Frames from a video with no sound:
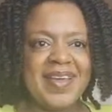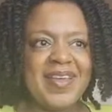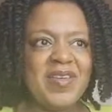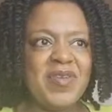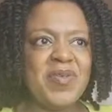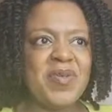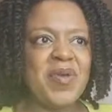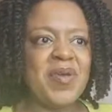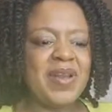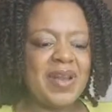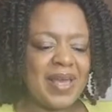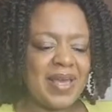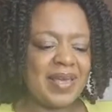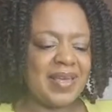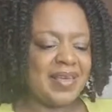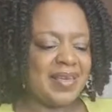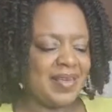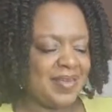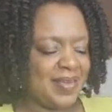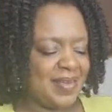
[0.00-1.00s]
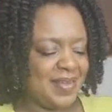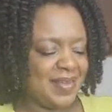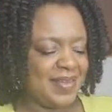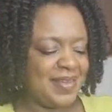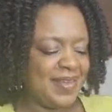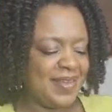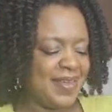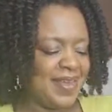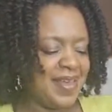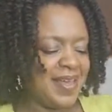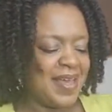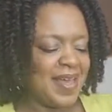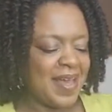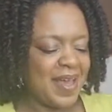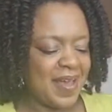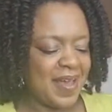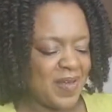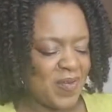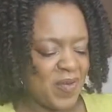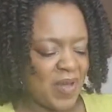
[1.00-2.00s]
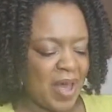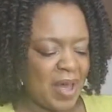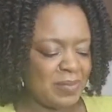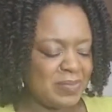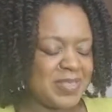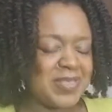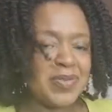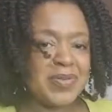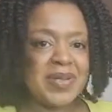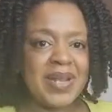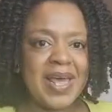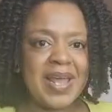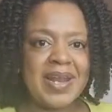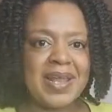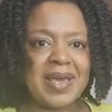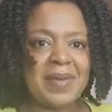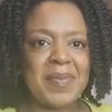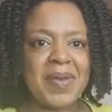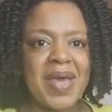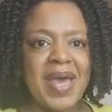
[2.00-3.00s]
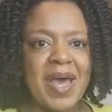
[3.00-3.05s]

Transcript: you know, like, I'm still learning about